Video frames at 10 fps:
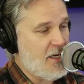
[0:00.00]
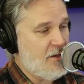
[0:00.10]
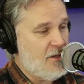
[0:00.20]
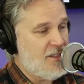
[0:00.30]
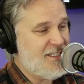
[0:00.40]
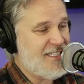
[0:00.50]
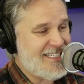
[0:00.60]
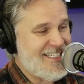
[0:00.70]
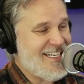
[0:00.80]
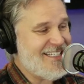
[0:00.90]

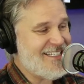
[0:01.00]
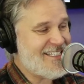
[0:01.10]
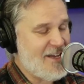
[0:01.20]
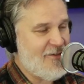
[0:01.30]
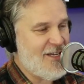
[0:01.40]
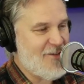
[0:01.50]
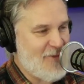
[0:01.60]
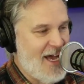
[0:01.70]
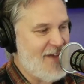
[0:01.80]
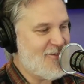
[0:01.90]
60 and
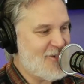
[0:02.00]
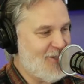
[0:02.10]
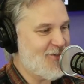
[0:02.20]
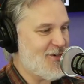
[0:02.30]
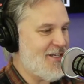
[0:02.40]
75 children.